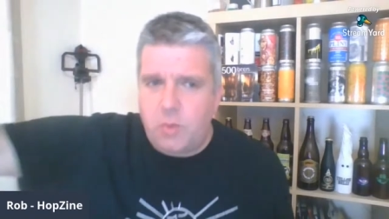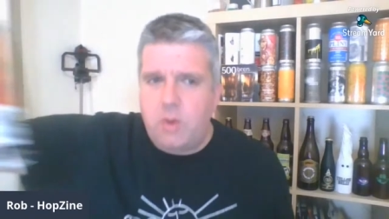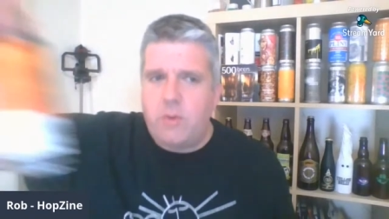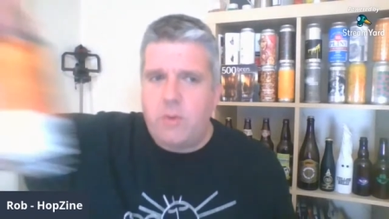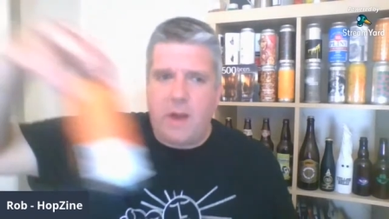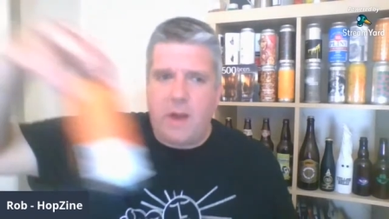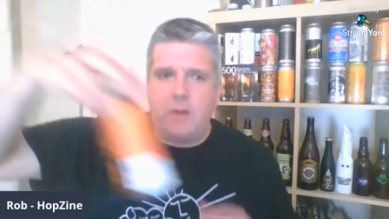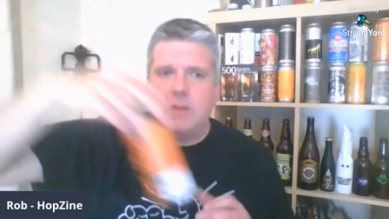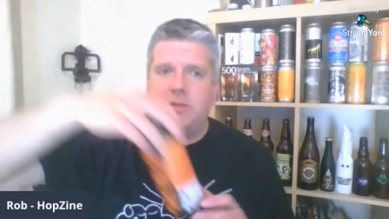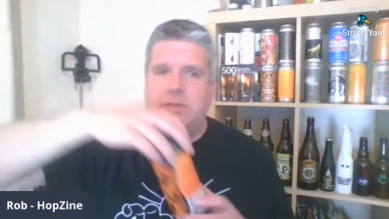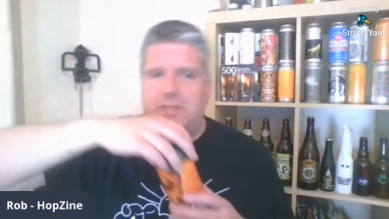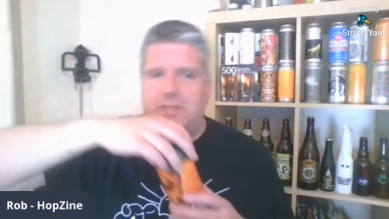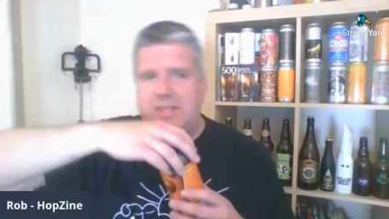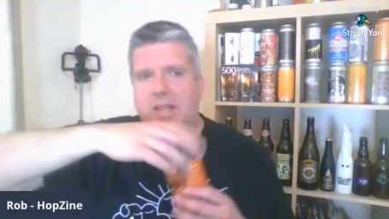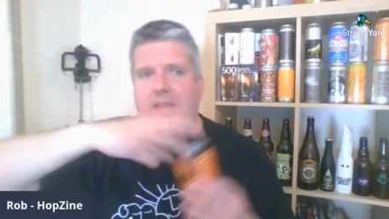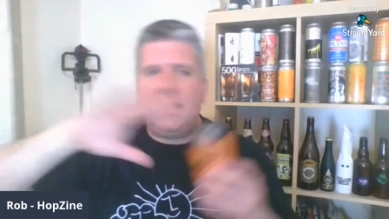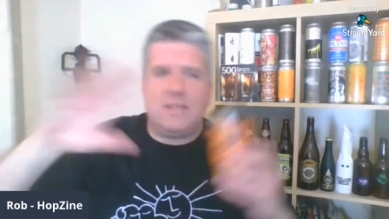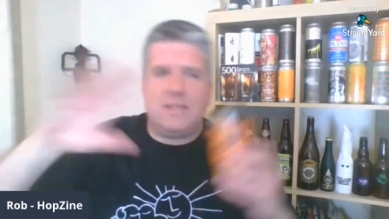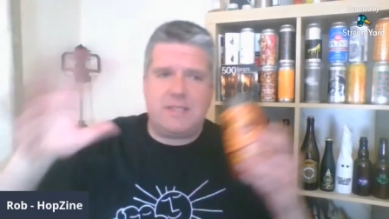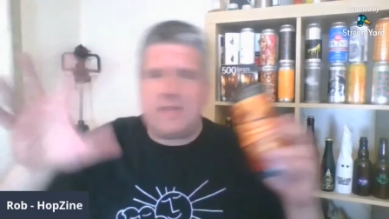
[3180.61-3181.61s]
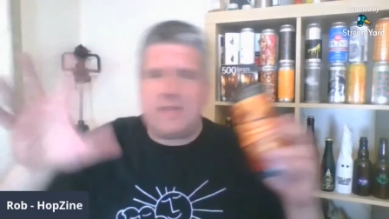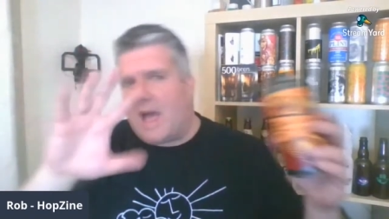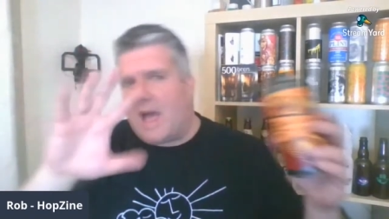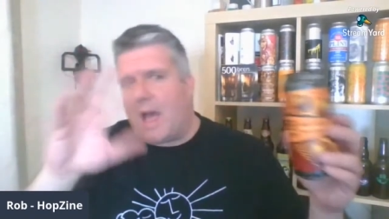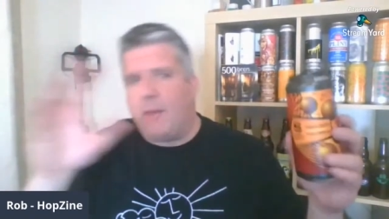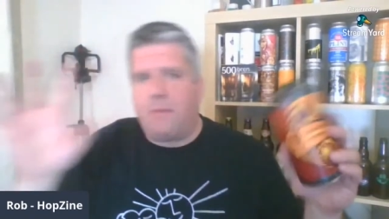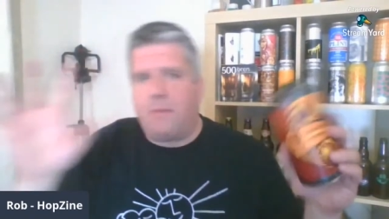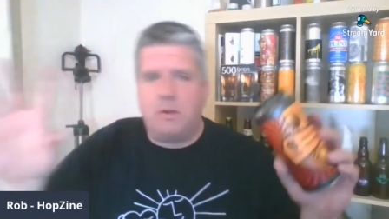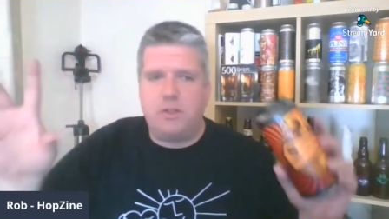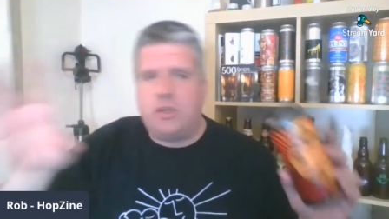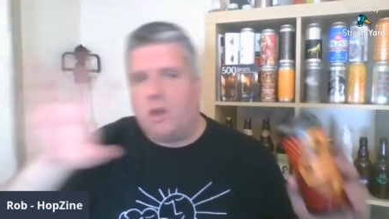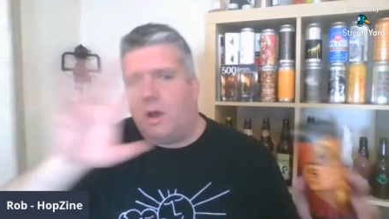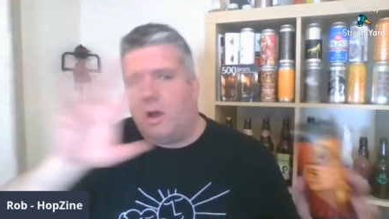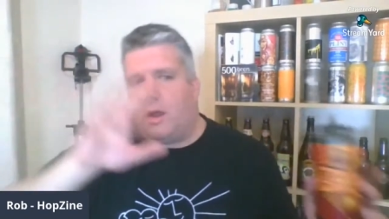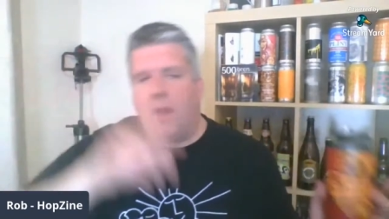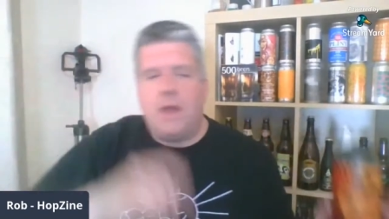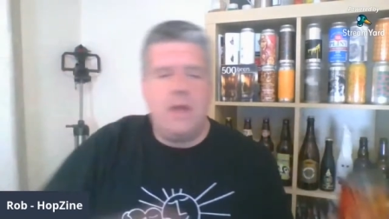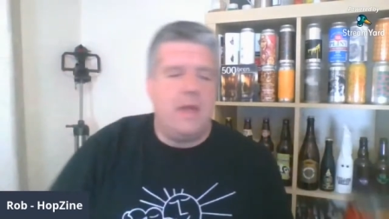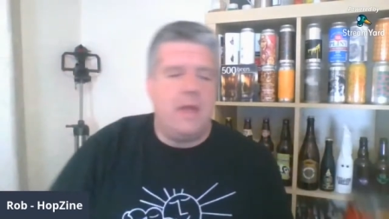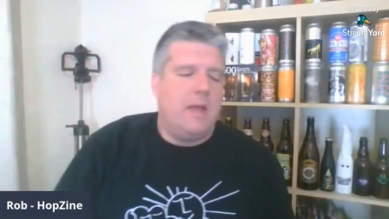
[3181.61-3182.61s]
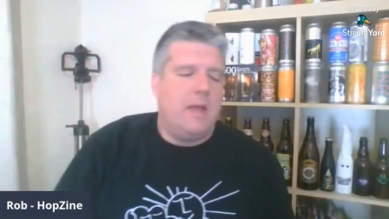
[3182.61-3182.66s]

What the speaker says: the one where I was telling you to start. I'm not sure.